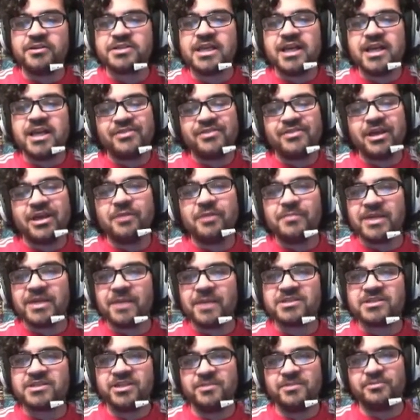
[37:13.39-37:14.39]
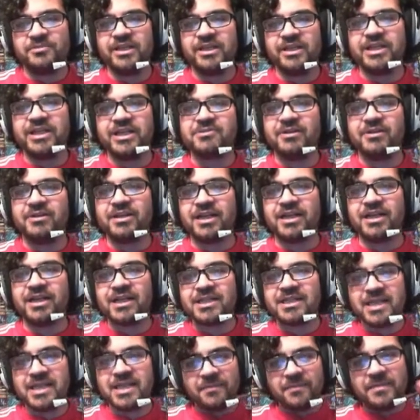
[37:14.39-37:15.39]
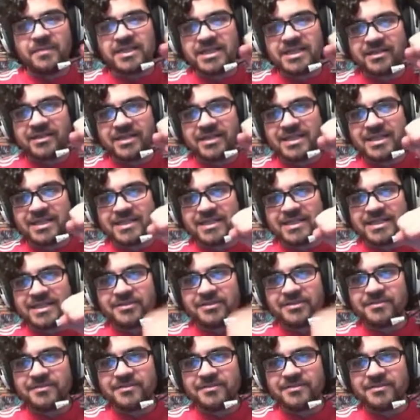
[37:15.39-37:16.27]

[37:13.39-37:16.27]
that would be absolutely brilliant as well, guys. Peace out, guys. See you soon.